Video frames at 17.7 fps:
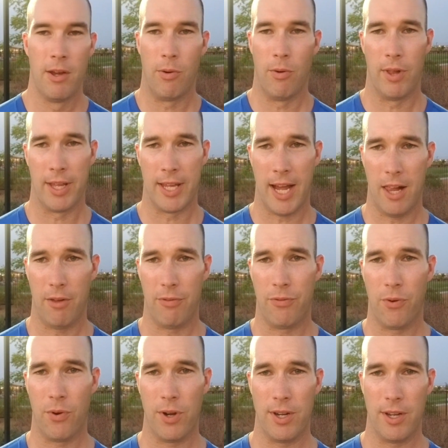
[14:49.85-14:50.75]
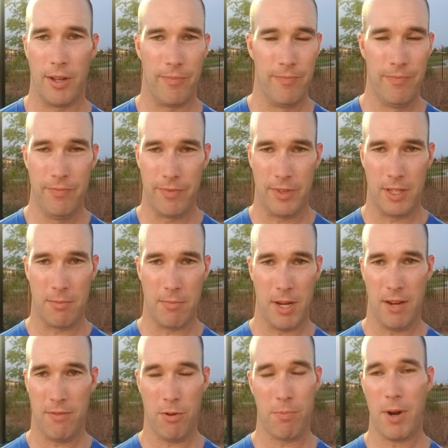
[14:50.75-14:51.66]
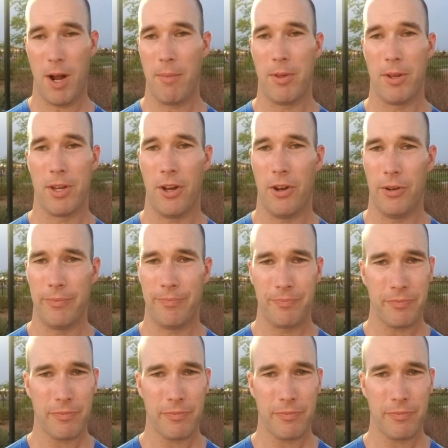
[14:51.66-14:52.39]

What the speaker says: Well, in California, as many of you probably know,